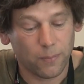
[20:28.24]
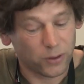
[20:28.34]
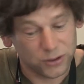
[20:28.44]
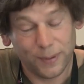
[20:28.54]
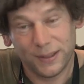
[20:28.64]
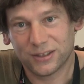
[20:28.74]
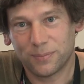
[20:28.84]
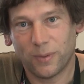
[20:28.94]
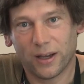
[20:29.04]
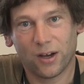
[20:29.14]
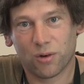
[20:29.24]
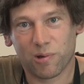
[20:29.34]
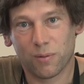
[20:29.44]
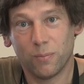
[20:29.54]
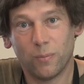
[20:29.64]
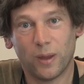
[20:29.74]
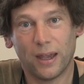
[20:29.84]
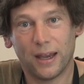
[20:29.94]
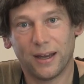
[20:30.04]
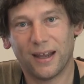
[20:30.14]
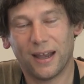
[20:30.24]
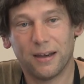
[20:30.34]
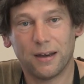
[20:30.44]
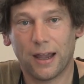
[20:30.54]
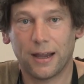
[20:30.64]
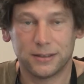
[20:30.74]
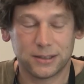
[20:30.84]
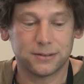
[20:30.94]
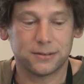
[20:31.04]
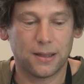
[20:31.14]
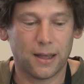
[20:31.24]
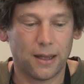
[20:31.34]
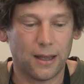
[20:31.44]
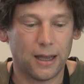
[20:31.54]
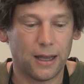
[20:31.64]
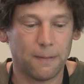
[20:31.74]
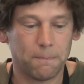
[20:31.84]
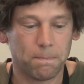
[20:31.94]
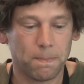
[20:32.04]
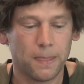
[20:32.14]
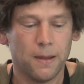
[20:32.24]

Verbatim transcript: possibly just my algorithm and, and, and just the um,